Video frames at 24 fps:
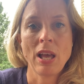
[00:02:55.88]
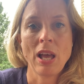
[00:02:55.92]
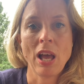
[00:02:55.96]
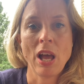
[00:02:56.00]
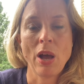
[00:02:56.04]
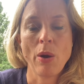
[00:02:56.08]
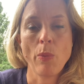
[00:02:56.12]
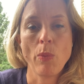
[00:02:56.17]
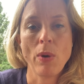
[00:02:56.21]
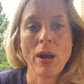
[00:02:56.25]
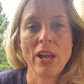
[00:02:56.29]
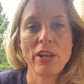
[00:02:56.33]

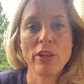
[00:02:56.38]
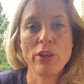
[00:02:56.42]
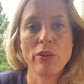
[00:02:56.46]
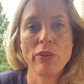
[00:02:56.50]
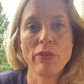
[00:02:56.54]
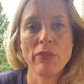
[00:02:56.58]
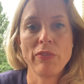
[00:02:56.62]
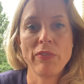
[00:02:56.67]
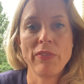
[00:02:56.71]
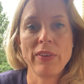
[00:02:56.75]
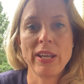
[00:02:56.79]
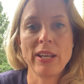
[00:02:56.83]
and where you
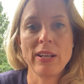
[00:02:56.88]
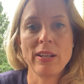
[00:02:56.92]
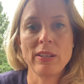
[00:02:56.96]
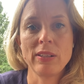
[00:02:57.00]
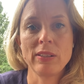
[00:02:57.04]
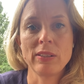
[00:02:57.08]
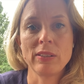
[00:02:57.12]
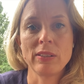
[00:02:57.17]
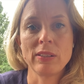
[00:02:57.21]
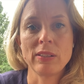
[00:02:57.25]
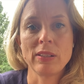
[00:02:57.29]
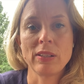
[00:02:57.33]

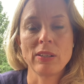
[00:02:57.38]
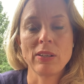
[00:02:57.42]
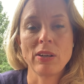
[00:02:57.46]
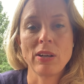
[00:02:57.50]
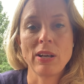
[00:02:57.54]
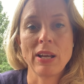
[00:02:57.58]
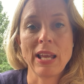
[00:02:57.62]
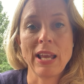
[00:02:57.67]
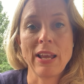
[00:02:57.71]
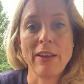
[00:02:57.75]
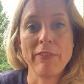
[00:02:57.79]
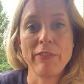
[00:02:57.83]
feel,
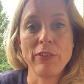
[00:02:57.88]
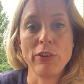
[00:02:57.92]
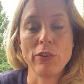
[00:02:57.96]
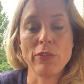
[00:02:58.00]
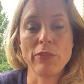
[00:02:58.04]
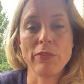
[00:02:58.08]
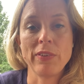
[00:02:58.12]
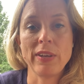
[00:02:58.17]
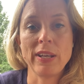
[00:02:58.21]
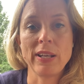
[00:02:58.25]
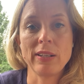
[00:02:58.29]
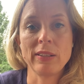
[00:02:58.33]
if you
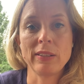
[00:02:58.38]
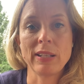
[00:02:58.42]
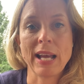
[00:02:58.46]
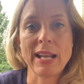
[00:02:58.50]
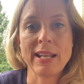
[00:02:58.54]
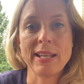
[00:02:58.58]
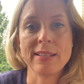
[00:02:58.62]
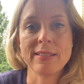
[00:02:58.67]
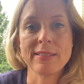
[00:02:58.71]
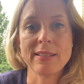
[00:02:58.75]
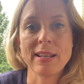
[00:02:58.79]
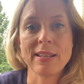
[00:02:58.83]
feel
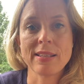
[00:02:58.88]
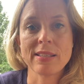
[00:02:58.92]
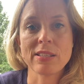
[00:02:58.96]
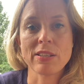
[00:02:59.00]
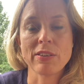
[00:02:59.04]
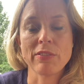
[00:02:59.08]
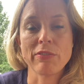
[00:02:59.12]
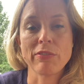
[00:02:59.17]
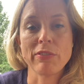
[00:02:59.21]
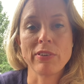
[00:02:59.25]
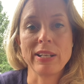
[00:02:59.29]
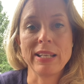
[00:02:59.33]
any sense
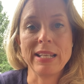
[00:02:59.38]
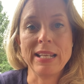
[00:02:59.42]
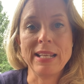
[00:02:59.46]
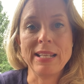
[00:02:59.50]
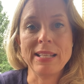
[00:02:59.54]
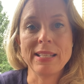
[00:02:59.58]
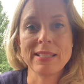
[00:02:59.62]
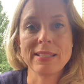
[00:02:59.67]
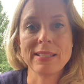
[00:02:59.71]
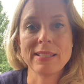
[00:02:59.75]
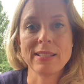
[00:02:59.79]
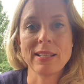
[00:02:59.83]
of
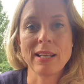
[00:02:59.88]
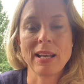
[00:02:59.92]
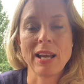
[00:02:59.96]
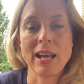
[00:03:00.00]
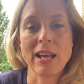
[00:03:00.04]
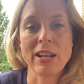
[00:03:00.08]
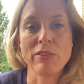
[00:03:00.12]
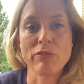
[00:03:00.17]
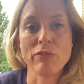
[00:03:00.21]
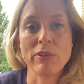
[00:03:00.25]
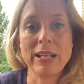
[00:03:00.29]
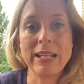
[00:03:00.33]
release
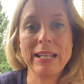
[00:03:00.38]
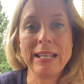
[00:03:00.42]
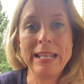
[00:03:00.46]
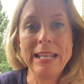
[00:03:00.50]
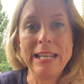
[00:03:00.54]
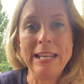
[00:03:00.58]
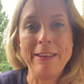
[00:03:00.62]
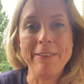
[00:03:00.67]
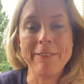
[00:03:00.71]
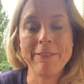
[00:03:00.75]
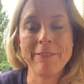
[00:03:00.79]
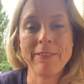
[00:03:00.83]
and
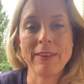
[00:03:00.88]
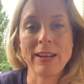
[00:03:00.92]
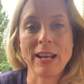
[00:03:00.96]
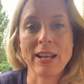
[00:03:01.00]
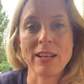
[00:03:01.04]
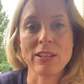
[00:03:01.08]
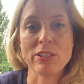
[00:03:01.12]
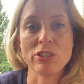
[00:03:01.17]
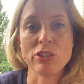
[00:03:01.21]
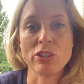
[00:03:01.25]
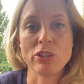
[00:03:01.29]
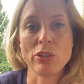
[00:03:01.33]
relief
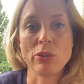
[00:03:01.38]
as